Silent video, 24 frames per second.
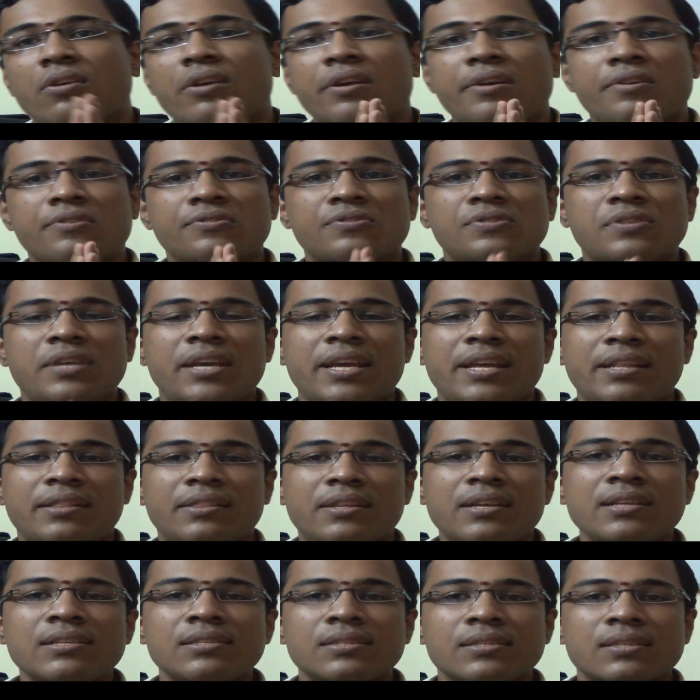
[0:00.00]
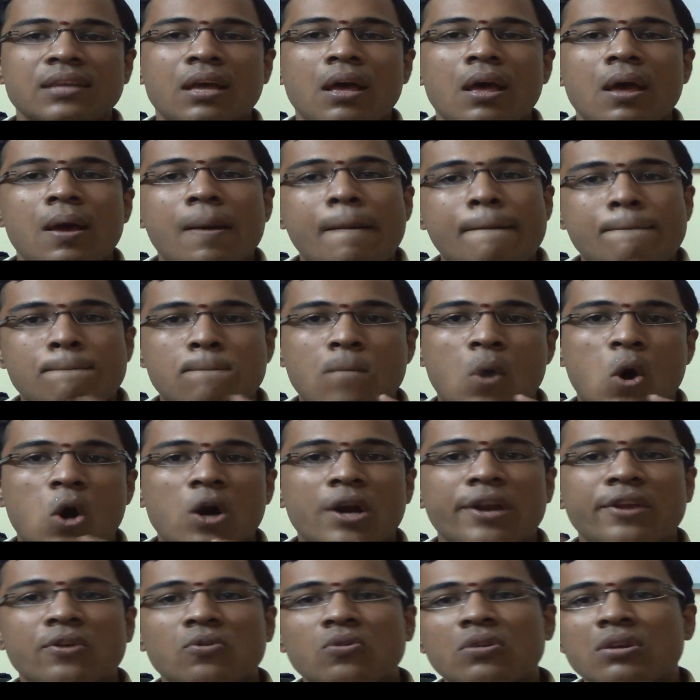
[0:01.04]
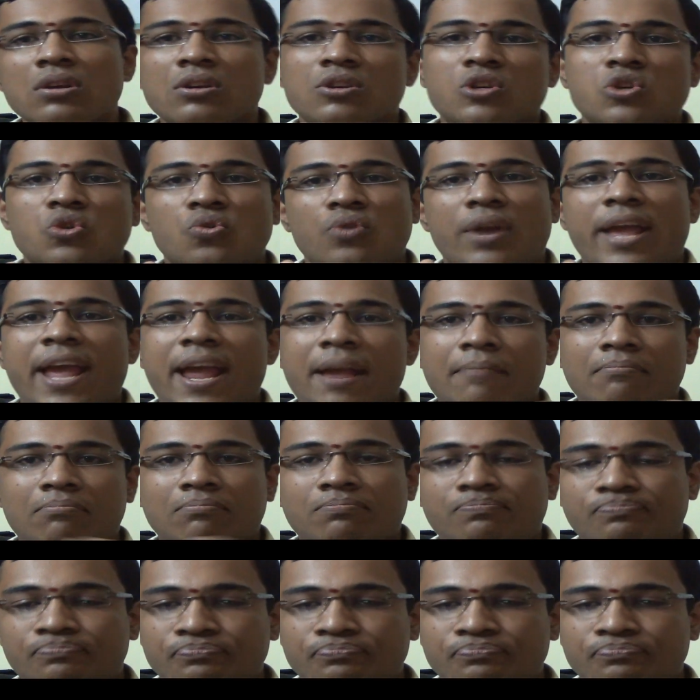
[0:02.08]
going to see in this module today.